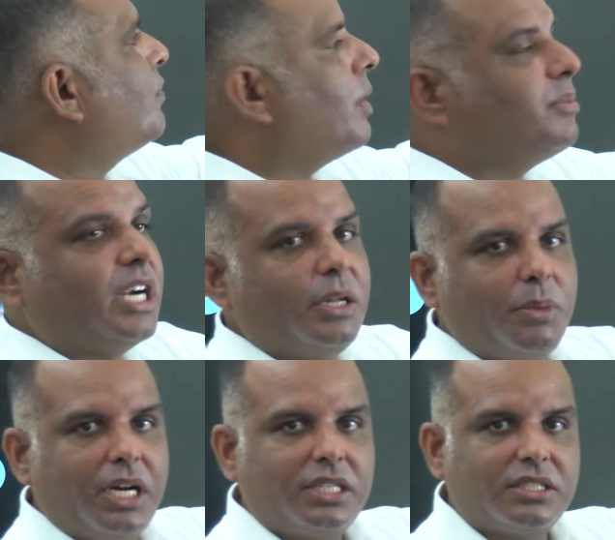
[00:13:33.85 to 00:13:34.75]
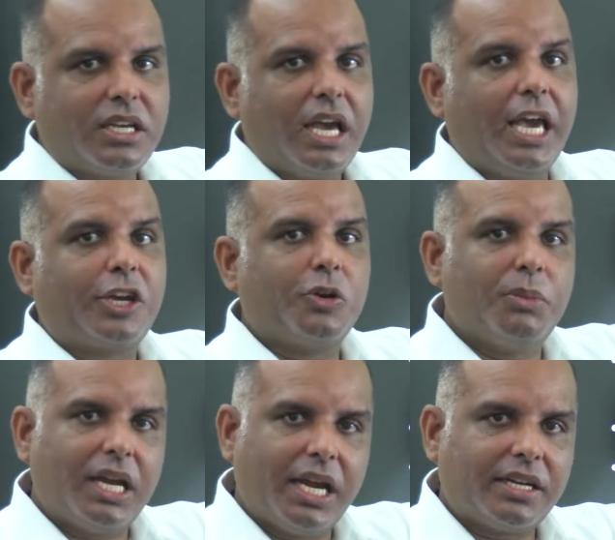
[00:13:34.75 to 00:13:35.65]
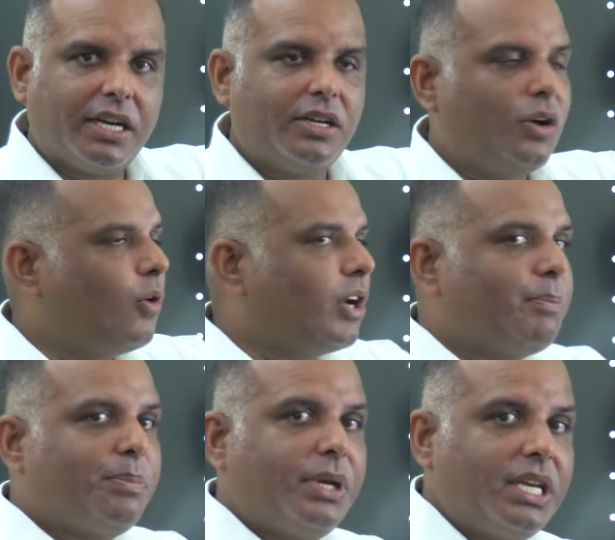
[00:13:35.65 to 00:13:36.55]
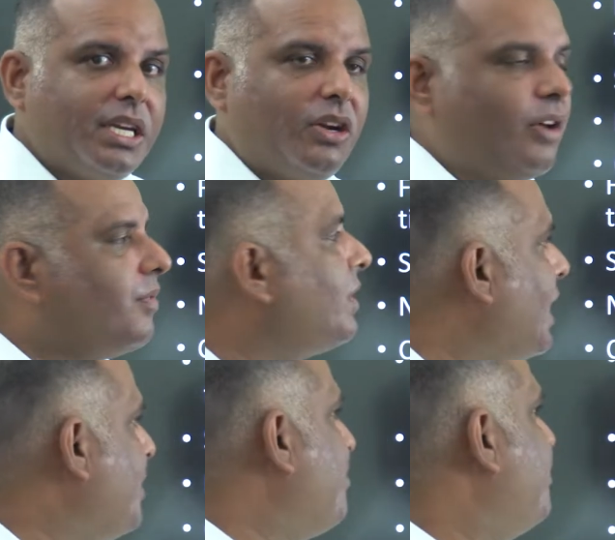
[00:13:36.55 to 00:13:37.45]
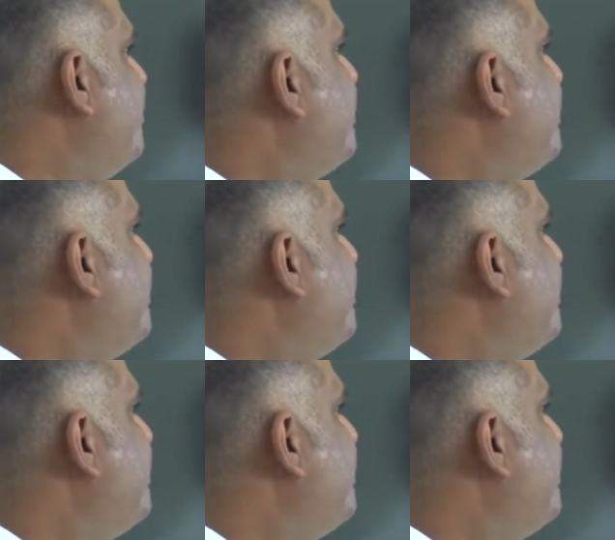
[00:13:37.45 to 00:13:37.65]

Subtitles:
from sediments accumulated over a period of time.